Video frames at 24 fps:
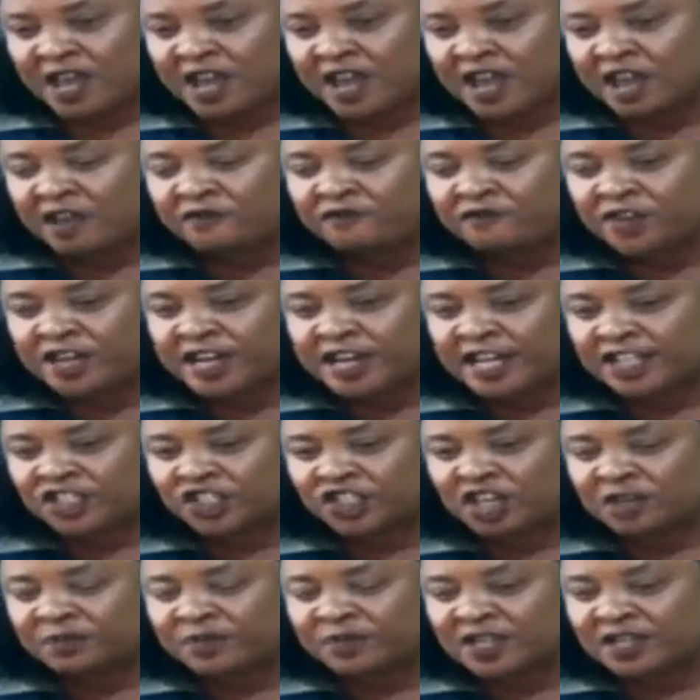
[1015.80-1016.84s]
Every day,
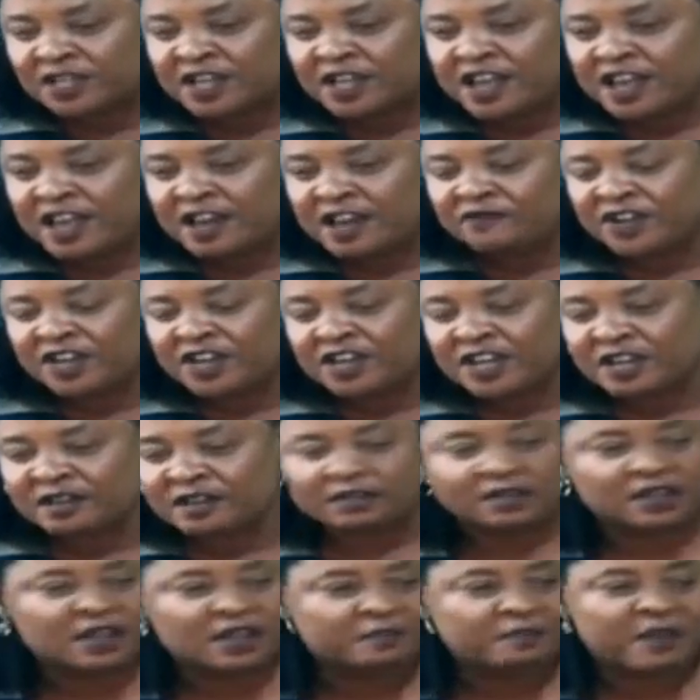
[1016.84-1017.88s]
Shebi, every day,
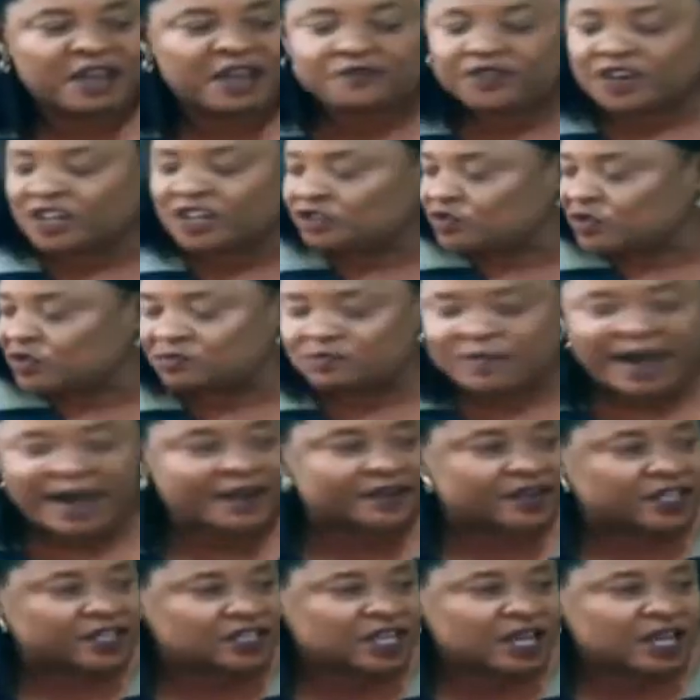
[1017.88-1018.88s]
my friend is doing marriage,